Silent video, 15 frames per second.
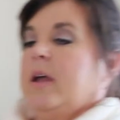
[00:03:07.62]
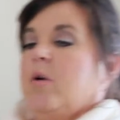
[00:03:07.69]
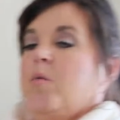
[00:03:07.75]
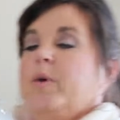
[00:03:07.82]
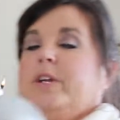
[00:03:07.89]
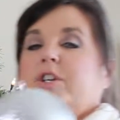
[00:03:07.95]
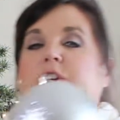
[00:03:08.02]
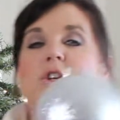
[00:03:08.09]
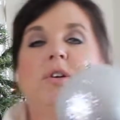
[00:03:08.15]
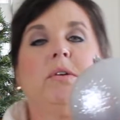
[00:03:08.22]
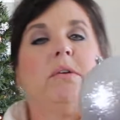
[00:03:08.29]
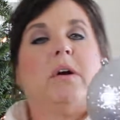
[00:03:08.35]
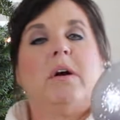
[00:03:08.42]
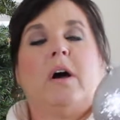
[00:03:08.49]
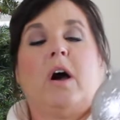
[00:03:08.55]
which
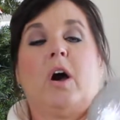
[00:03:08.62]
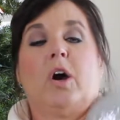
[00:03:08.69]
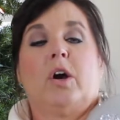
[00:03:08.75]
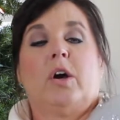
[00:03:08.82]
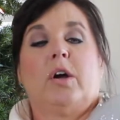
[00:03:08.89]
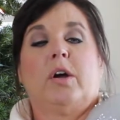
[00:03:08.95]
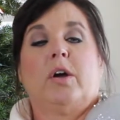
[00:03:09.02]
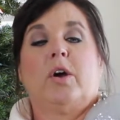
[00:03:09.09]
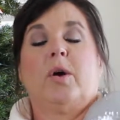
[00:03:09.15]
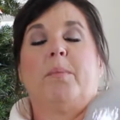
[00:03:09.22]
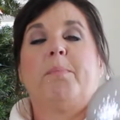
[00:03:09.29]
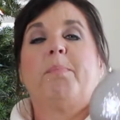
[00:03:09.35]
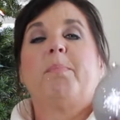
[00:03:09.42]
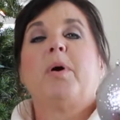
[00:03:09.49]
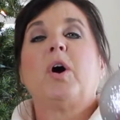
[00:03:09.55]
are
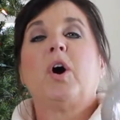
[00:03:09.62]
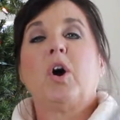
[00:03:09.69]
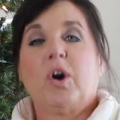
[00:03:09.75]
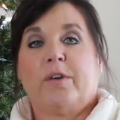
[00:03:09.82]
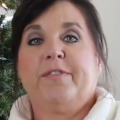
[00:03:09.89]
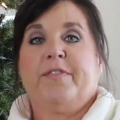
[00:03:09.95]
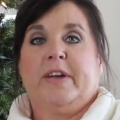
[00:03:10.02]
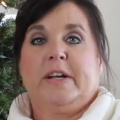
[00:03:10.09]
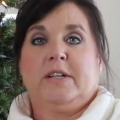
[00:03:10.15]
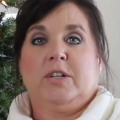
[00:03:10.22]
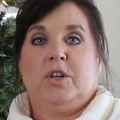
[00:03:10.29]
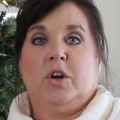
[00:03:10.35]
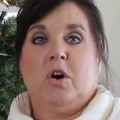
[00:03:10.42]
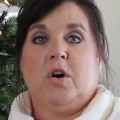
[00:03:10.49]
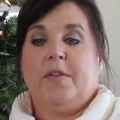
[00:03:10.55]

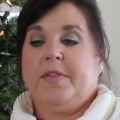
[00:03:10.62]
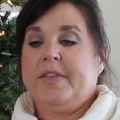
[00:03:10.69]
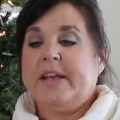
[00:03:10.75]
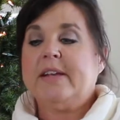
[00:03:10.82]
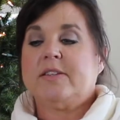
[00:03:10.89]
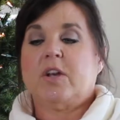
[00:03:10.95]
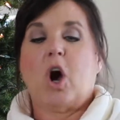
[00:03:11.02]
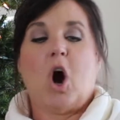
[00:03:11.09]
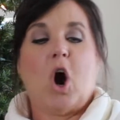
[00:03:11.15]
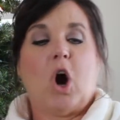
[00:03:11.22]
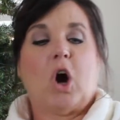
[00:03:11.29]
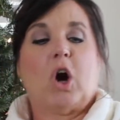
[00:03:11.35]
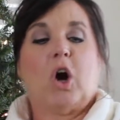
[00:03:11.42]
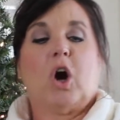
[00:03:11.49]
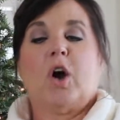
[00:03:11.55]
perfect, y'all. These
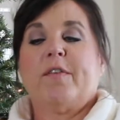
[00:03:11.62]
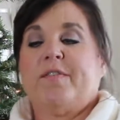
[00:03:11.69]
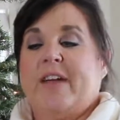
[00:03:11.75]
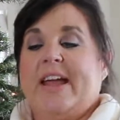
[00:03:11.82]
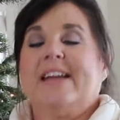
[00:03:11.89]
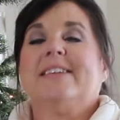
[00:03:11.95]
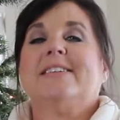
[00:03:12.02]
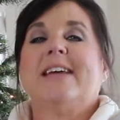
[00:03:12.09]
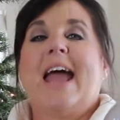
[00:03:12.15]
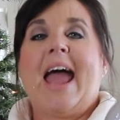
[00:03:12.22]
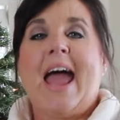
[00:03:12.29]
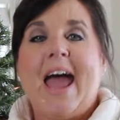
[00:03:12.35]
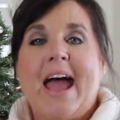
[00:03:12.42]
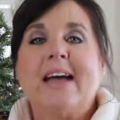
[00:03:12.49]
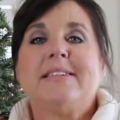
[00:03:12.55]
are
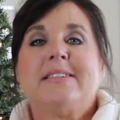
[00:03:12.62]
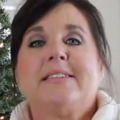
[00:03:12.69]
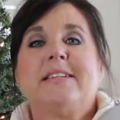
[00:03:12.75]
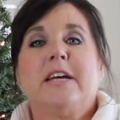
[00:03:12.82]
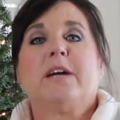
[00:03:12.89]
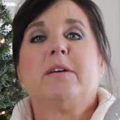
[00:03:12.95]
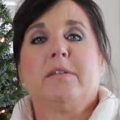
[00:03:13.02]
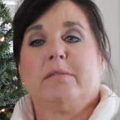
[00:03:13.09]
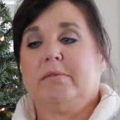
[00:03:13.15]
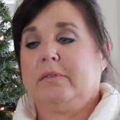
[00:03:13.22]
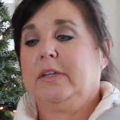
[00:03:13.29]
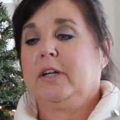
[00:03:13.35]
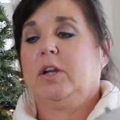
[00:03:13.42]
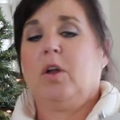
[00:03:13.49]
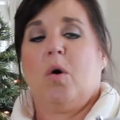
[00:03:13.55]
fantastic
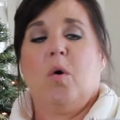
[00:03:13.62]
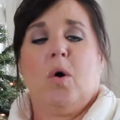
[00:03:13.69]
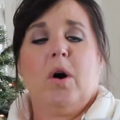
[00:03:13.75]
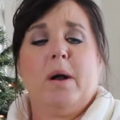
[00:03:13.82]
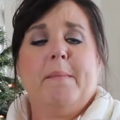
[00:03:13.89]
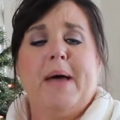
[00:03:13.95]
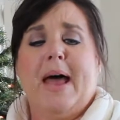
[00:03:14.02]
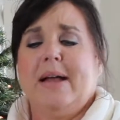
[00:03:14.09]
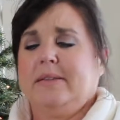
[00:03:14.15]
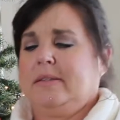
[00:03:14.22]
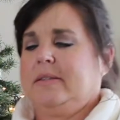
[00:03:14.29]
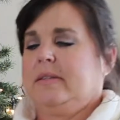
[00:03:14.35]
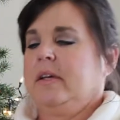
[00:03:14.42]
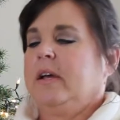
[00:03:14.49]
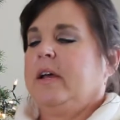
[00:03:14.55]
little
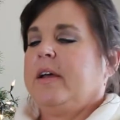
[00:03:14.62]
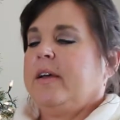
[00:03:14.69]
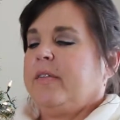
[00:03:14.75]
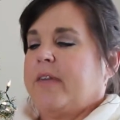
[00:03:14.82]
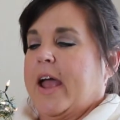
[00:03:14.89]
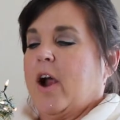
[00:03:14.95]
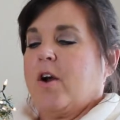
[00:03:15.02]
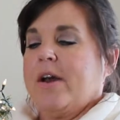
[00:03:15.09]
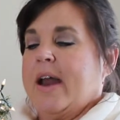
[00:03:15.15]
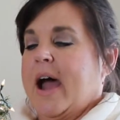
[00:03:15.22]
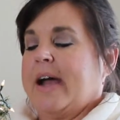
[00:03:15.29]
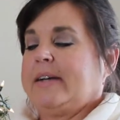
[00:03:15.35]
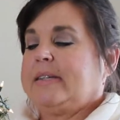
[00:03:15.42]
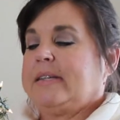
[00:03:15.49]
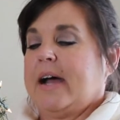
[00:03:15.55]
ornaments. They are
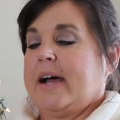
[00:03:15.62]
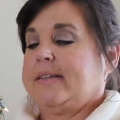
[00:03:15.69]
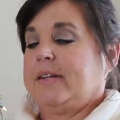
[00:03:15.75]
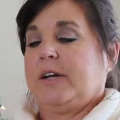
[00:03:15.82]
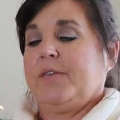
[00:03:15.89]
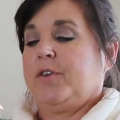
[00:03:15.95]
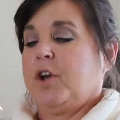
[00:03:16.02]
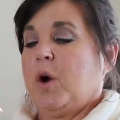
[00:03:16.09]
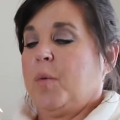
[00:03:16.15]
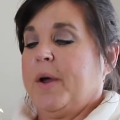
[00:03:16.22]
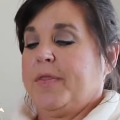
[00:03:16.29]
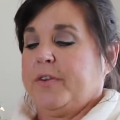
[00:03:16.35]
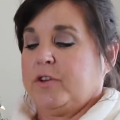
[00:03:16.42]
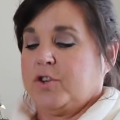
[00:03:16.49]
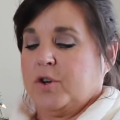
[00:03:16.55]
nice size. I don't even know
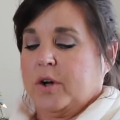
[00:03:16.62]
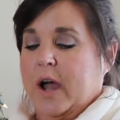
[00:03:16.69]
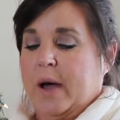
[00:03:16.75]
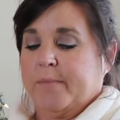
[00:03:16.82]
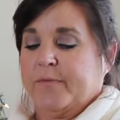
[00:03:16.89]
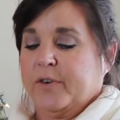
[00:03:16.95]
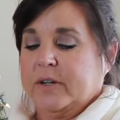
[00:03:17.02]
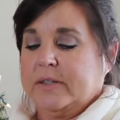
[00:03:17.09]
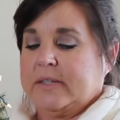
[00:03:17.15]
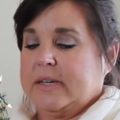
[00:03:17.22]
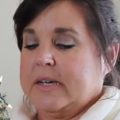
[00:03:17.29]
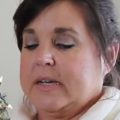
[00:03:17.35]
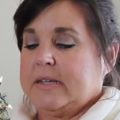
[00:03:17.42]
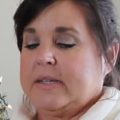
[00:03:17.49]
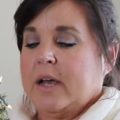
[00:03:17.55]
what their circumference
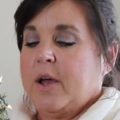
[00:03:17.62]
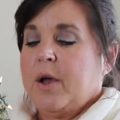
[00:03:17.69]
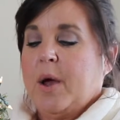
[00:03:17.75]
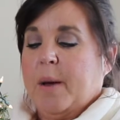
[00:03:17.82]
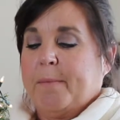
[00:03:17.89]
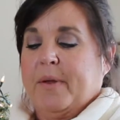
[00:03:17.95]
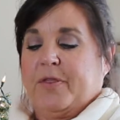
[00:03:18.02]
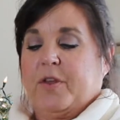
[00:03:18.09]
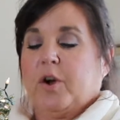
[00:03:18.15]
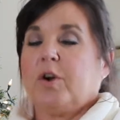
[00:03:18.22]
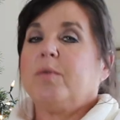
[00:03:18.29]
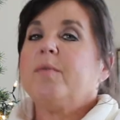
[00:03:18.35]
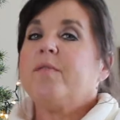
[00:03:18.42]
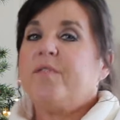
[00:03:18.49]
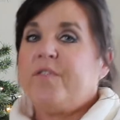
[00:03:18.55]
is, but
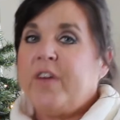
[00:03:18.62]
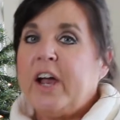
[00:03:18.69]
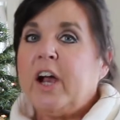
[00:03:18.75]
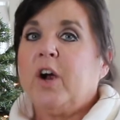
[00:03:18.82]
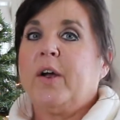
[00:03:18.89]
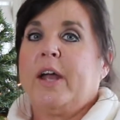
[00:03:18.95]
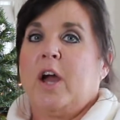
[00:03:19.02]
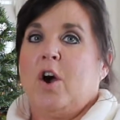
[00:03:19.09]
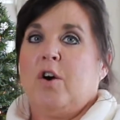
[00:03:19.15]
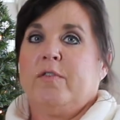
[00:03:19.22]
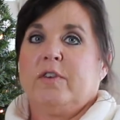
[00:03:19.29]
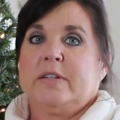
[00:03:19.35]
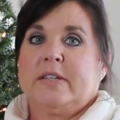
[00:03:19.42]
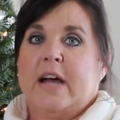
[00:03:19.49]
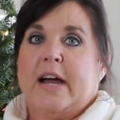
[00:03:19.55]
they're very
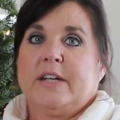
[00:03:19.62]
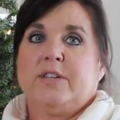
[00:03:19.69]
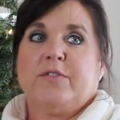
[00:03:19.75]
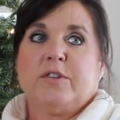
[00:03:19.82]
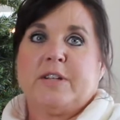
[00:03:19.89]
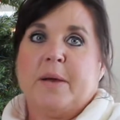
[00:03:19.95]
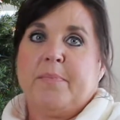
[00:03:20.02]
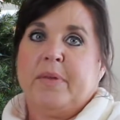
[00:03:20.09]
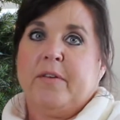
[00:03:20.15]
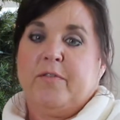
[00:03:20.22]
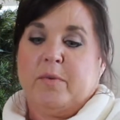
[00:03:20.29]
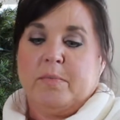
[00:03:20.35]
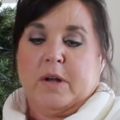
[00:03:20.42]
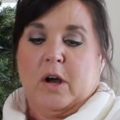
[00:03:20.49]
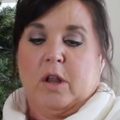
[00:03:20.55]
oversized for something
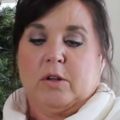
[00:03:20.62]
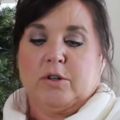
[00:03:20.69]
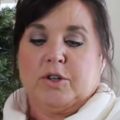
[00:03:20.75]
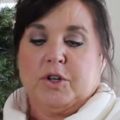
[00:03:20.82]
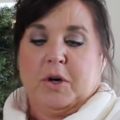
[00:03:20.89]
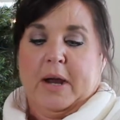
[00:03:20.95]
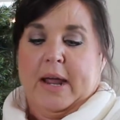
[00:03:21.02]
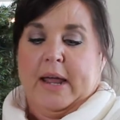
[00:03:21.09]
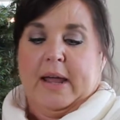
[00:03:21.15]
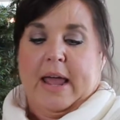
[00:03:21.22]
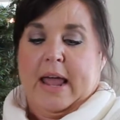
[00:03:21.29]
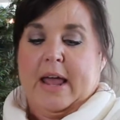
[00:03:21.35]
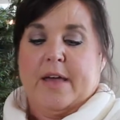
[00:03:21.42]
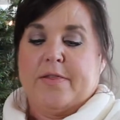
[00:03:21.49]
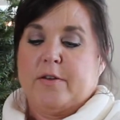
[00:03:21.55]
from Dollar Tree.
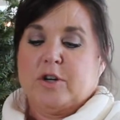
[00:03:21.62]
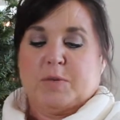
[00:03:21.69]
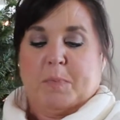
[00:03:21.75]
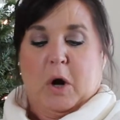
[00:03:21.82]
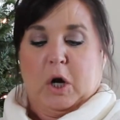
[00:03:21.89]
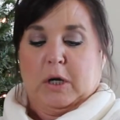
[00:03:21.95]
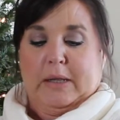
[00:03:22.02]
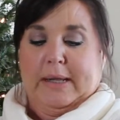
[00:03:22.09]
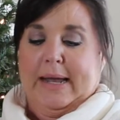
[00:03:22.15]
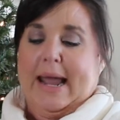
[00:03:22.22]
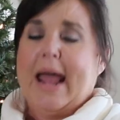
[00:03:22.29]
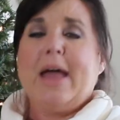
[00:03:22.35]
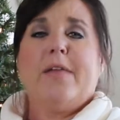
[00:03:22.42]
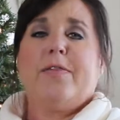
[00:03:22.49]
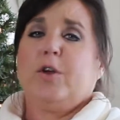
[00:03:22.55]
And they're sparkly,
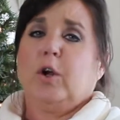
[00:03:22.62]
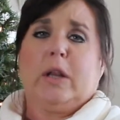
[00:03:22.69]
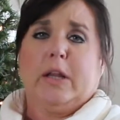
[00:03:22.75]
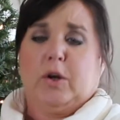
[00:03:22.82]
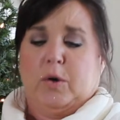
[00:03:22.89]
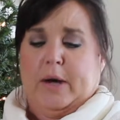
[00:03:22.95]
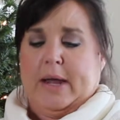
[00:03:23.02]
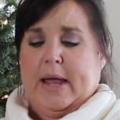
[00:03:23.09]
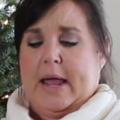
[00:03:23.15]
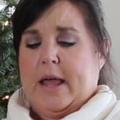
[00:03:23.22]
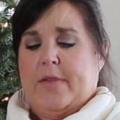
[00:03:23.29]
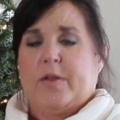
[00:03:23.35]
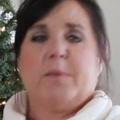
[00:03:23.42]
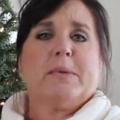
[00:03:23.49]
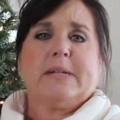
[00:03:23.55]
and they're glittery,
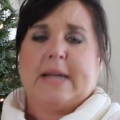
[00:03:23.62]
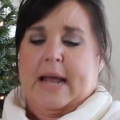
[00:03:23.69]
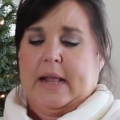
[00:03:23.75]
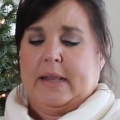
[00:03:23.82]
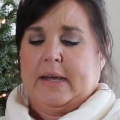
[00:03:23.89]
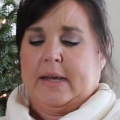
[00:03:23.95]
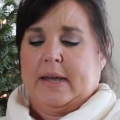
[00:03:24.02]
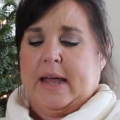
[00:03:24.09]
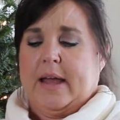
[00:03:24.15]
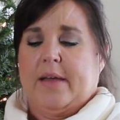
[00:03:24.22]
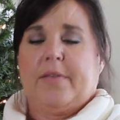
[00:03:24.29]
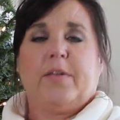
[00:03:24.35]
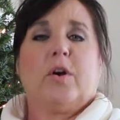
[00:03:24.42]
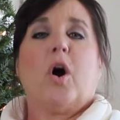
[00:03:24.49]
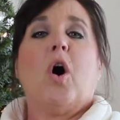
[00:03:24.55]
and they're metallic,
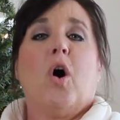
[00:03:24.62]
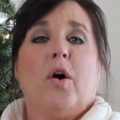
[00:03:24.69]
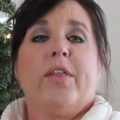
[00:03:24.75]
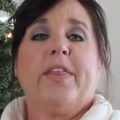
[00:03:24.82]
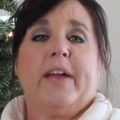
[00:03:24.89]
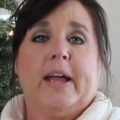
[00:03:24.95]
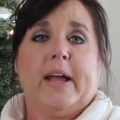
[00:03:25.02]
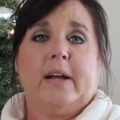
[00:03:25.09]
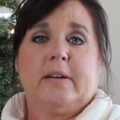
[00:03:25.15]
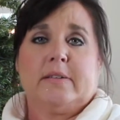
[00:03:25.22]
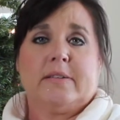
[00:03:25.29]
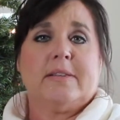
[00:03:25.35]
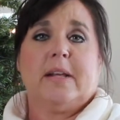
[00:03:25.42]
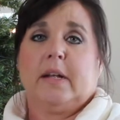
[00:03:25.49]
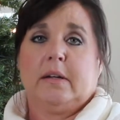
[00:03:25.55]
and they're all
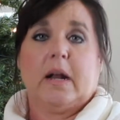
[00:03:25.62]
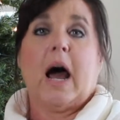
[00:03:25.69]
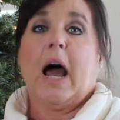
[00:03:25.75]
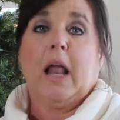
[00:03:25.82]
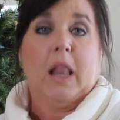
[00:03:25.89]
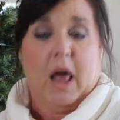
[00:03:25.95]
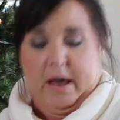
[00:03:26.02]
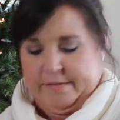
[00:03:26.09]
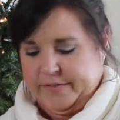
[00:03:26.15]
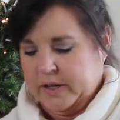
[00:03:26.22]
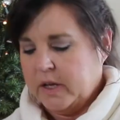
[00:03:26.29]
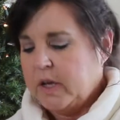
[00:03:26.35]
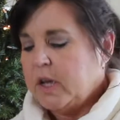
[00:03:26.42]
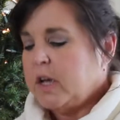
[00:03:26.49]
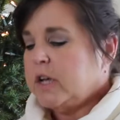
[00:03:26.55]
things that I love.
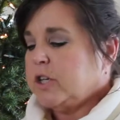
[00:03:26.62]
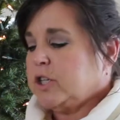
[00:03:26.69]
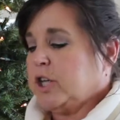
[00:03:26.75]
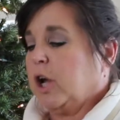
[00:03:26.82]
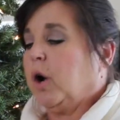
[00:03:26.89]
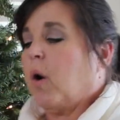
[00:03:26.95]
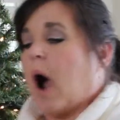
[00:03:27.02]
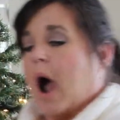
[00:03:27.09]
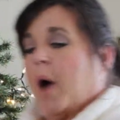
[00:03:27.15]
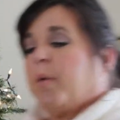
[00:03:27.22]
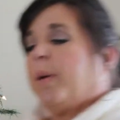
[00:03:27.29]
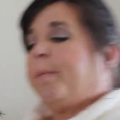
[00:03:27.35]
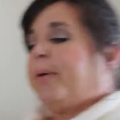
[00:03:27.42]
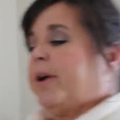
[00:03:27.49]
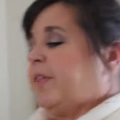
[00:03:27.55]
So I
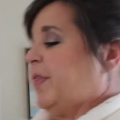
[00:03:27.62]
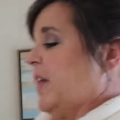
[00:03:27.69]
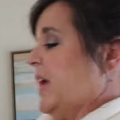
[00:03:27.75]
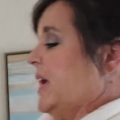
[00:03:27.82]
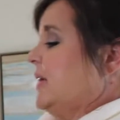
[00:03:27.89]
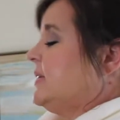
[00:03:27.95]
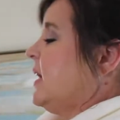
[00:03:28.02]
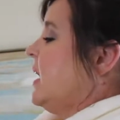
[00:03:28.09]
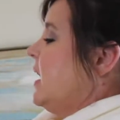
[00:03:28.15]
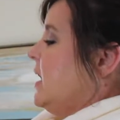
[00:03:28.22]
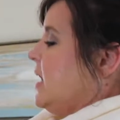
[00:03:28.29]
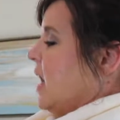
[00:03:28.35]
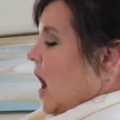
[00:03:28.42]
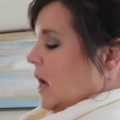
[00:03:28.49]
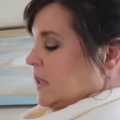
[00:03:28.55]
will put these
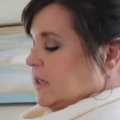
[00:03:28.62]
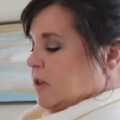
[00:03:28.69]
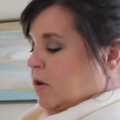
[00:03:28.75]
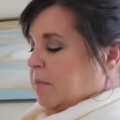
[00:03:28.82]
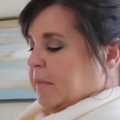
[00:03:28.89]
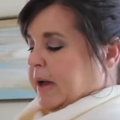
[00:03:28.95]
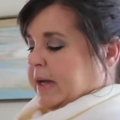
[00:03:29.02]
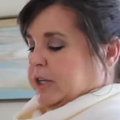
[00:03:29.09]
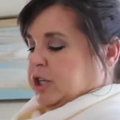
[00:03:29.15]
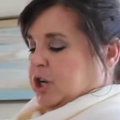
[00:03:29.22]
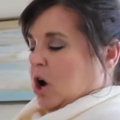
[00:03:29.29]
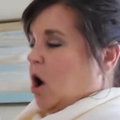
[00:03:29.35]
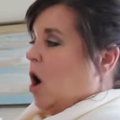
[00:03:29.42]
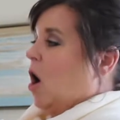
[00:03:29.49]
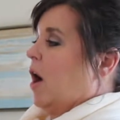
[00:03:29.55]
not so
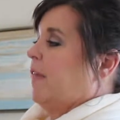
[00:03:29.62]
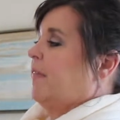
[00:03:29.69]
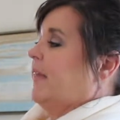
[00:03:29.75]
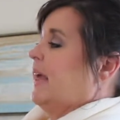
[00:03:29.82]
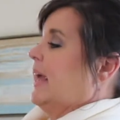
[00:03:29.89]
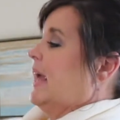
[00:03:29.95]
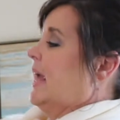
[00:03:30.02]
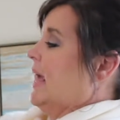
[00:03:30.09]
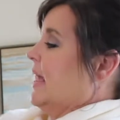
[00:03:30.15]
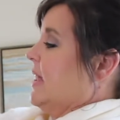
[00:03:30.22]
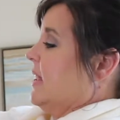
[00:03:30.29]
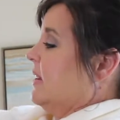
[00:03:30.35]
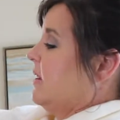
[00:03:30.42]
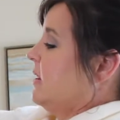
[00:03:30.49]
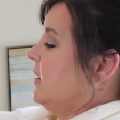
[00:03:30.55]
much on the
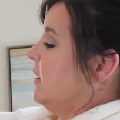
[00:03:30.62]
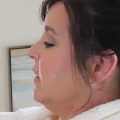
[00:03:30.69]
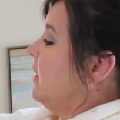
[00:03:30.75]
end.